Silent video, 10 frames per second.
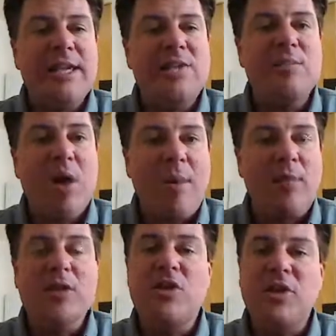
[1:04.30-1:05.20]
these
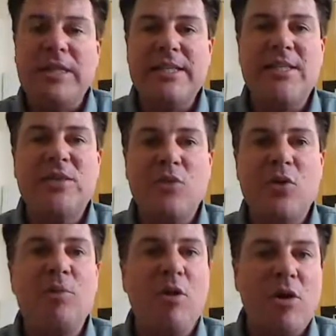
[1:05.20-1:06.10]
properties are listed
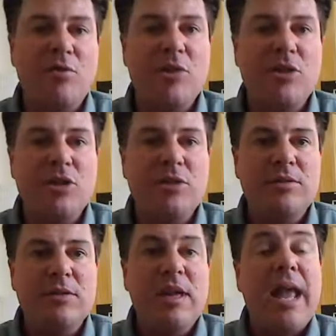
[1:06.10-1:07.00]
through a brokerage
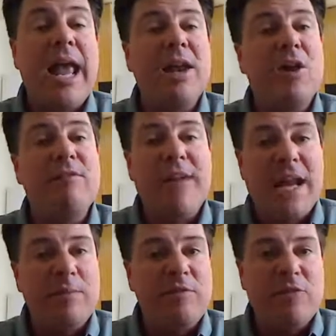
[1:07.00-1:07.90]
and are
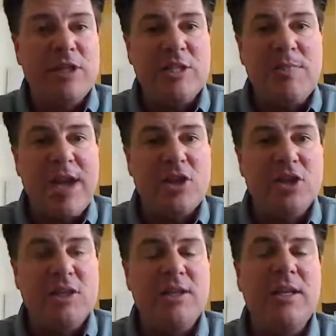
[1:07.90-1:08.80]
available for
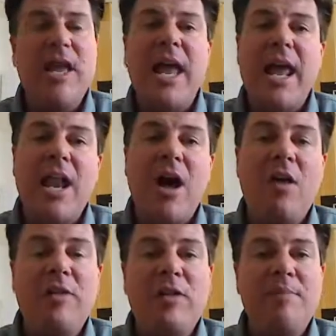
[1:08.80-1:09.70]
inspection, and
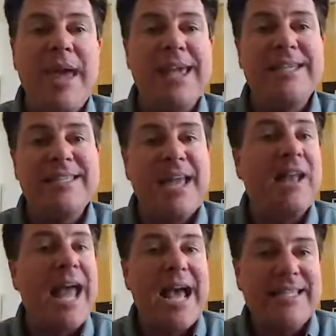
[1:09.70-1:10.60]
although the banks
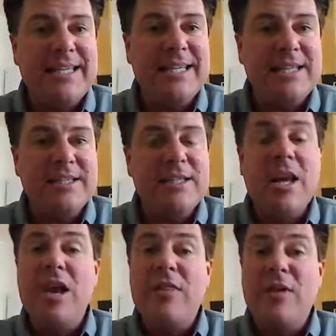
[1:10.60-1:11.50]
sell as is,
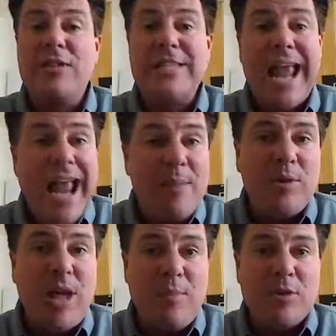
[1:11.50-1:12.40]
there's
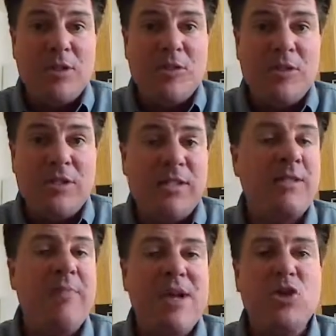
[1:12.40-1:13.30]
ample opportunity
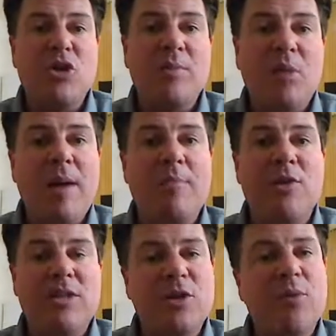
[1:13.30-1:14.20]
to make sure the
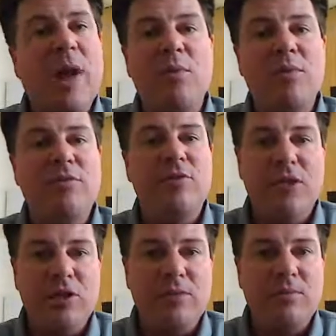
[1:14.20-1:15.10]
property is the right one for
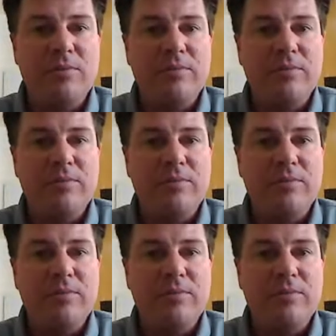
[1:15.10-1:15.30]
you.